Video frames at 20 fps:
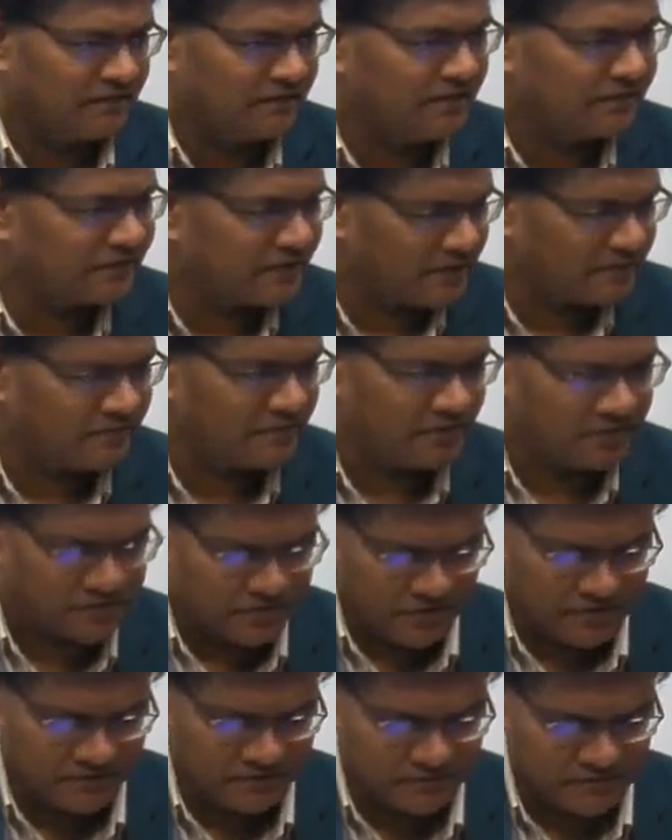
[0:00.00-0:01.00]
I gave the
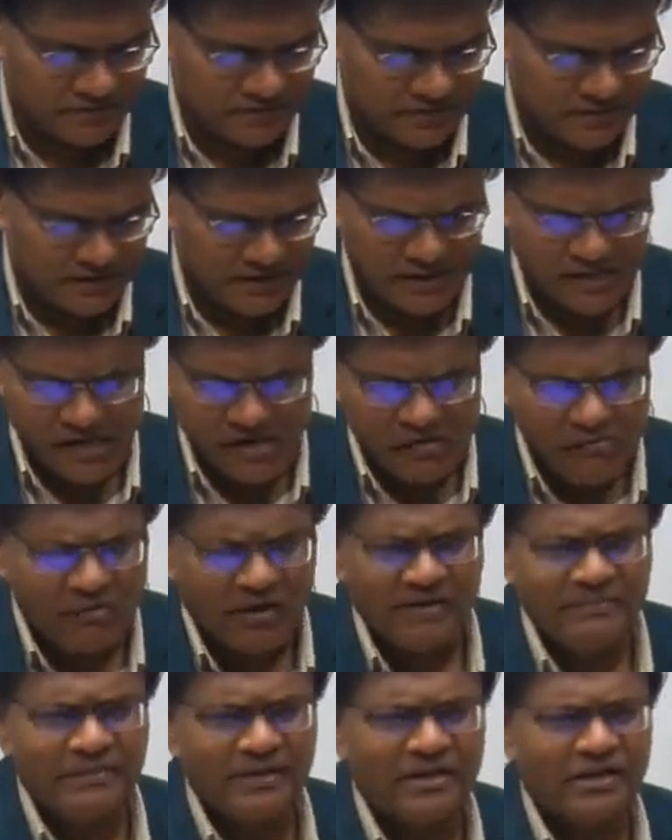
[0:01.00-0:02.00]
same question.
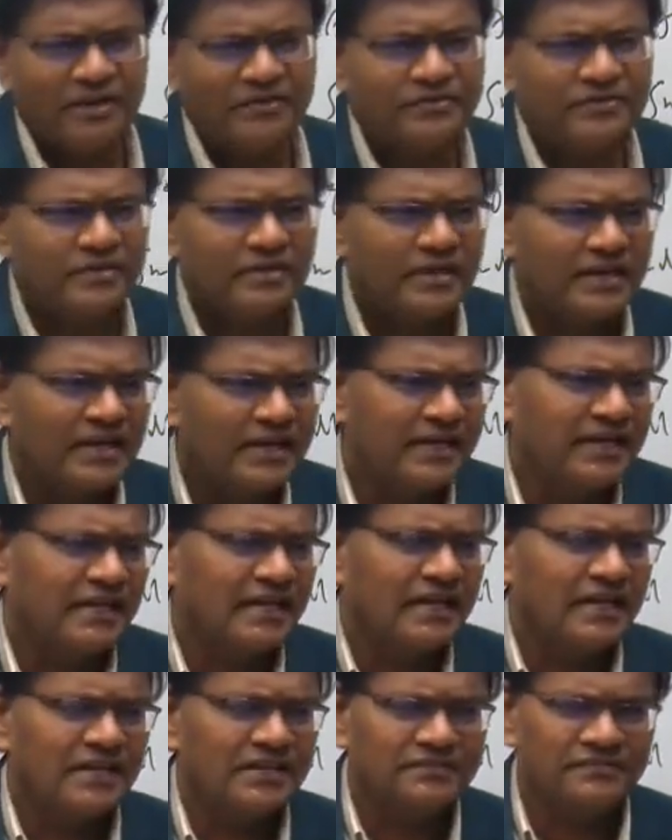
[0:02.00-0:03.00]
Why? Because
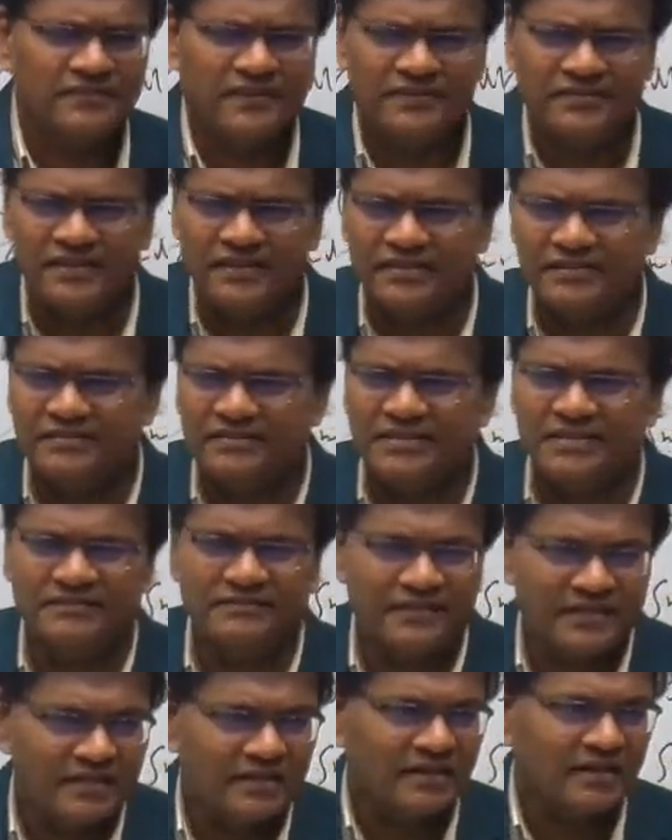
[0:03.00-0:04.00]
India is facing
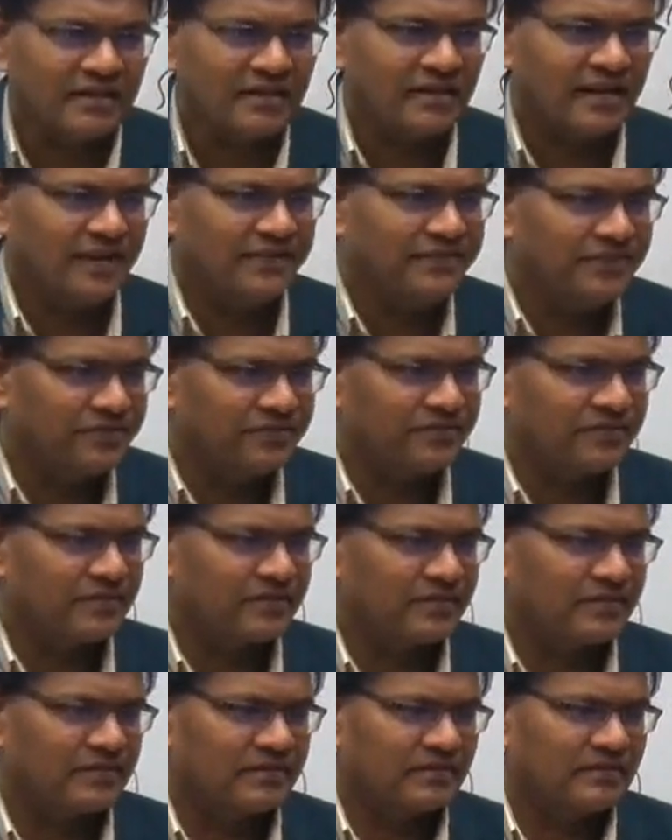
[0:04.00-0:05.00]
severe
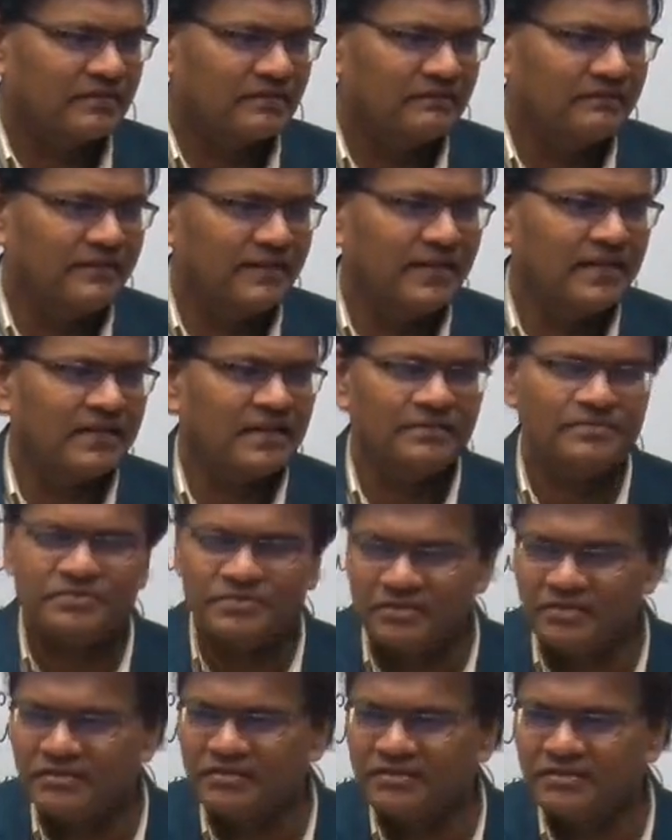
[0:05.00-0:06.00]
crisis when
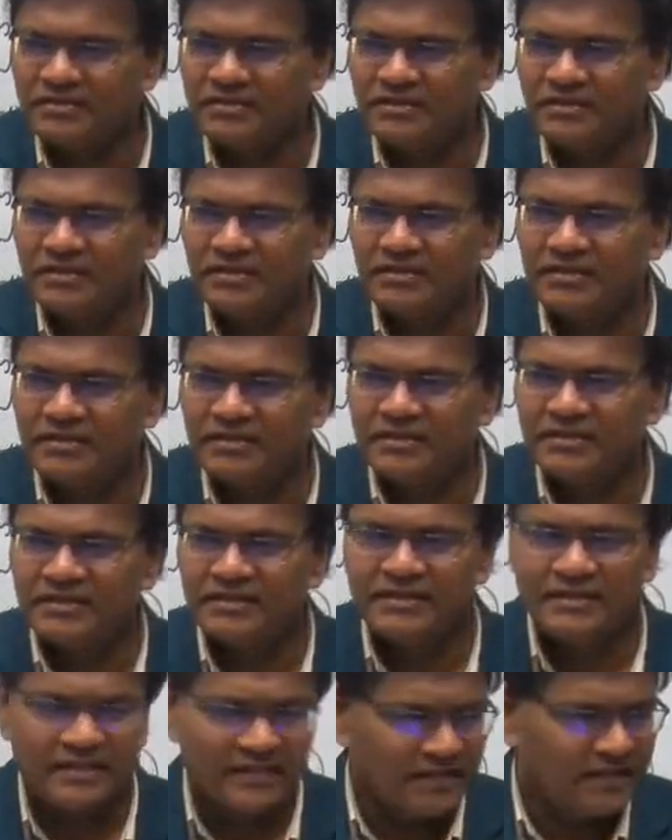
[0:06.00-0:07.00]
it comes to
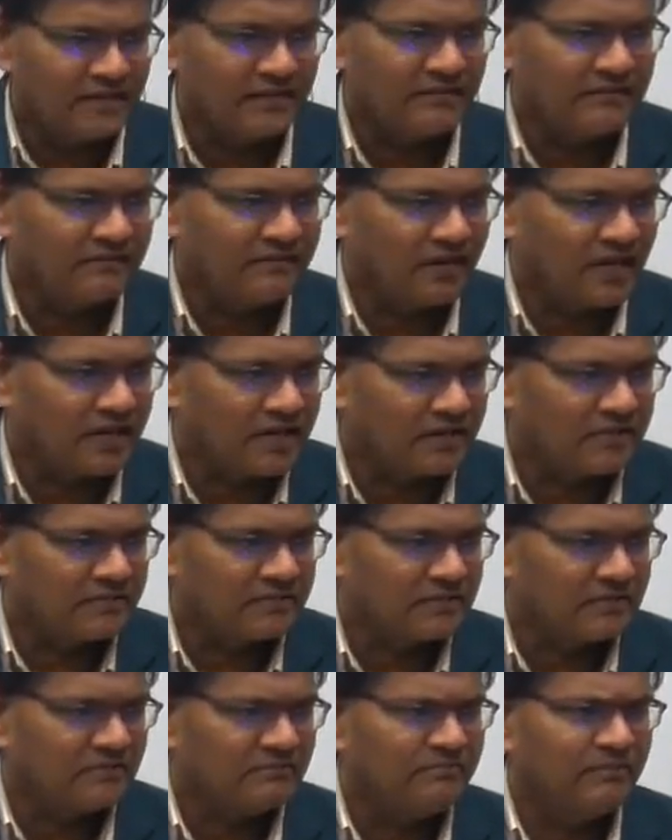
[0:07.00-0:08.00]

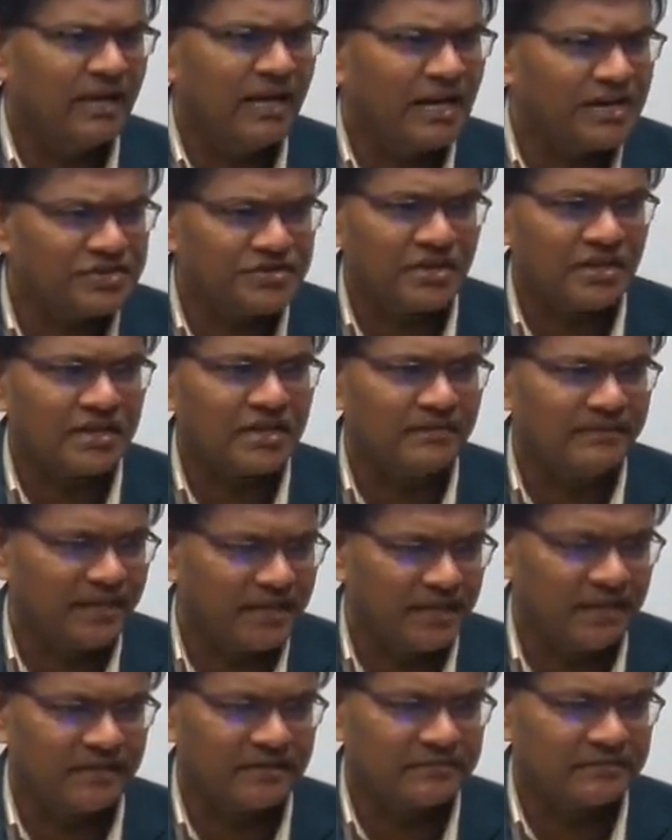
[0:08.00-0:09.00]
water. Mihir Shah
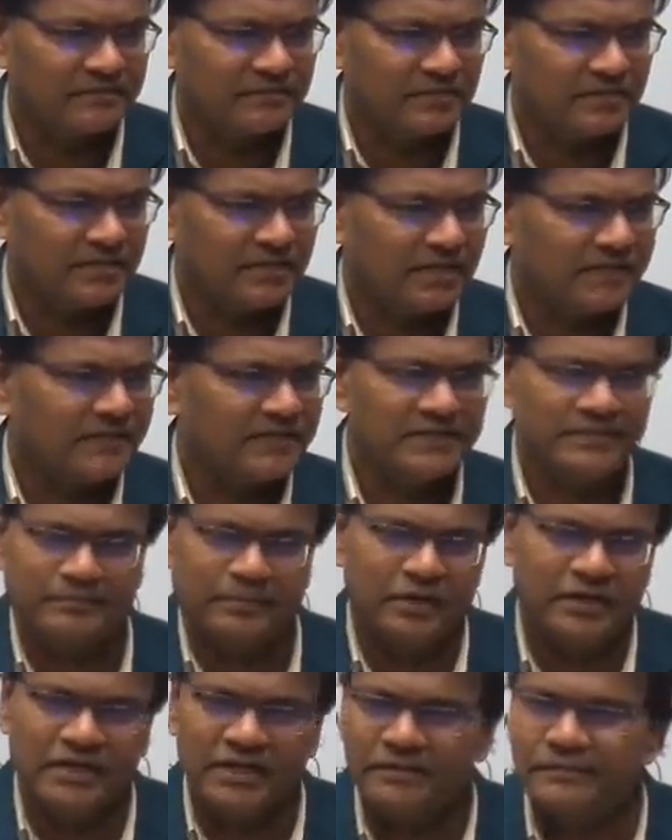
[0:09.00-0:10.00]
committee that was